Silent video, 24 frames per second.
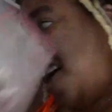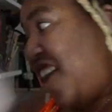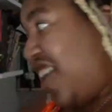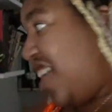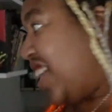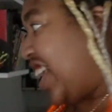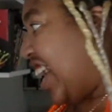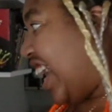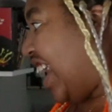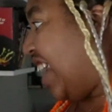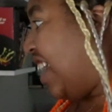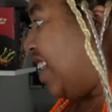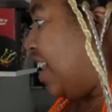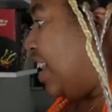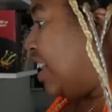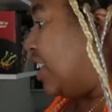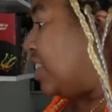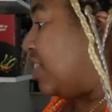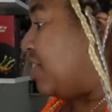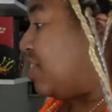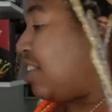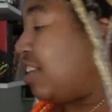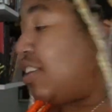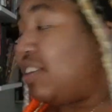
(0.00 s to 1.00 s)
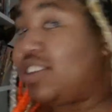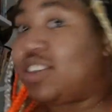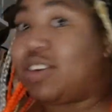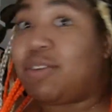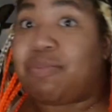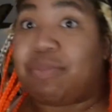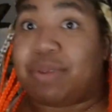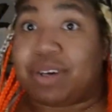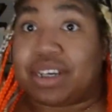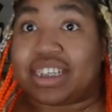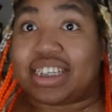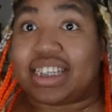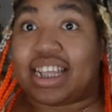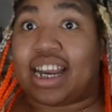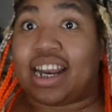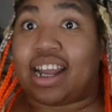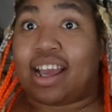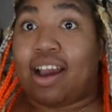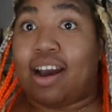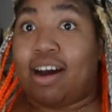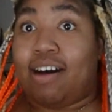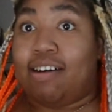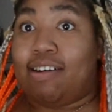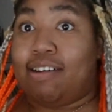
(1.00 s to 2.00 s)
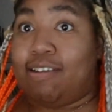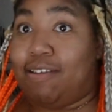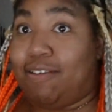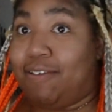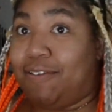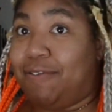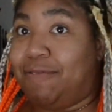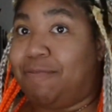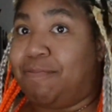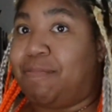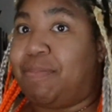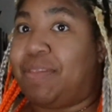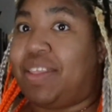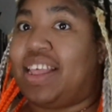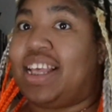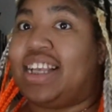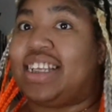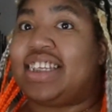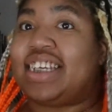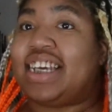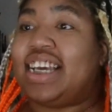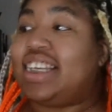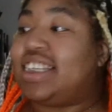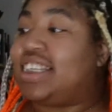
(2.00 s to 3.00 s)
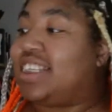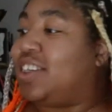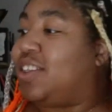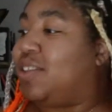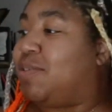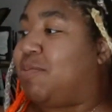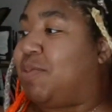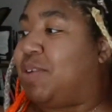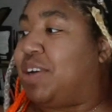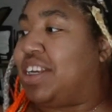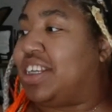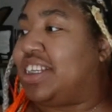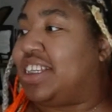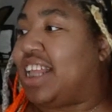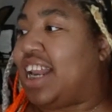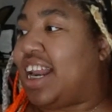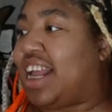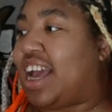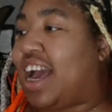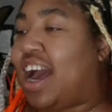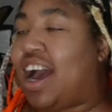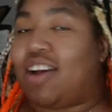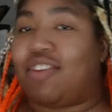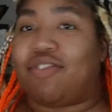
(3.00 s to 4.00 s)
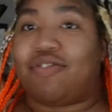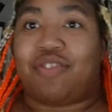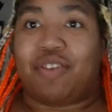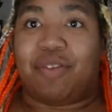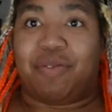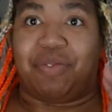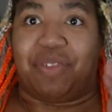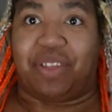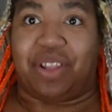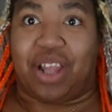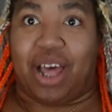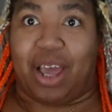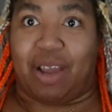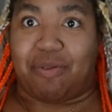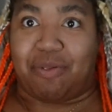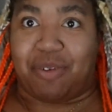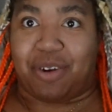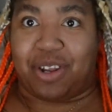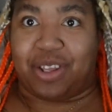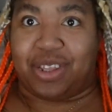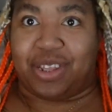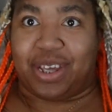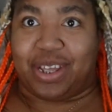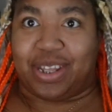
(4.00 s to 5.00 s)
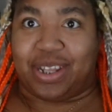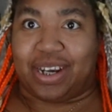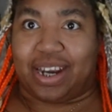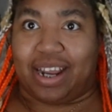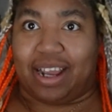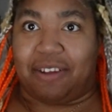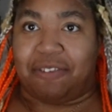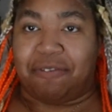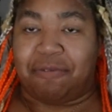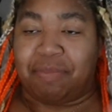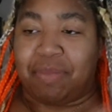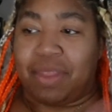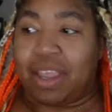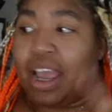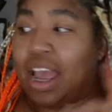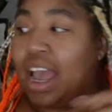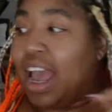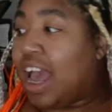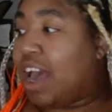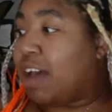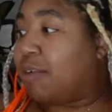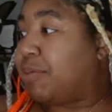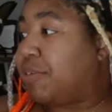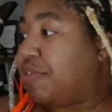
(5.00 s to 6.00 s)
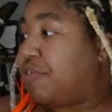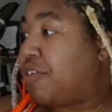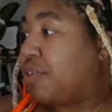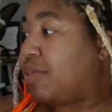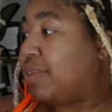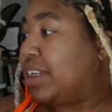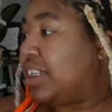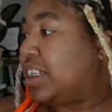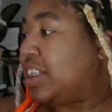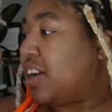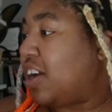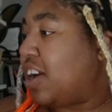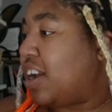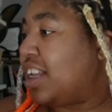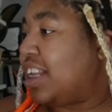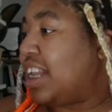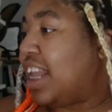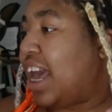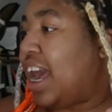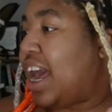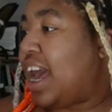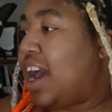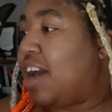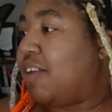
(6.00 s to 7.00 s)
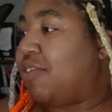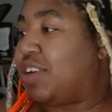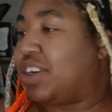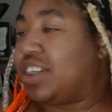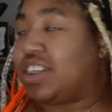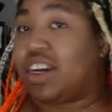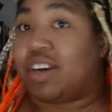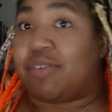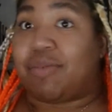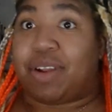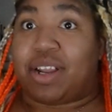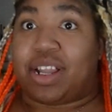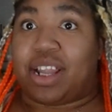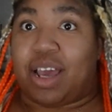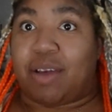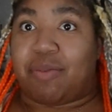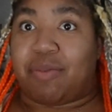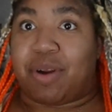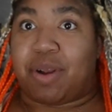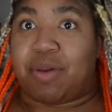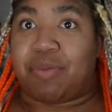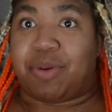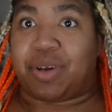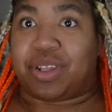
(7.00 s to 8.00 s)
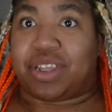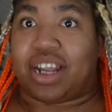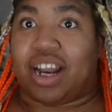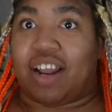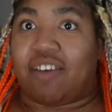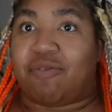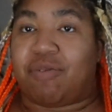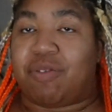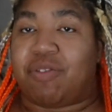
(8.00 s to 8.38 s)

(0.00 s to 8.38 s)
Okay, so those are books that I own. Let's get to the books that I got from the library the other day. And before we start on that, I want to talk about a library book that I've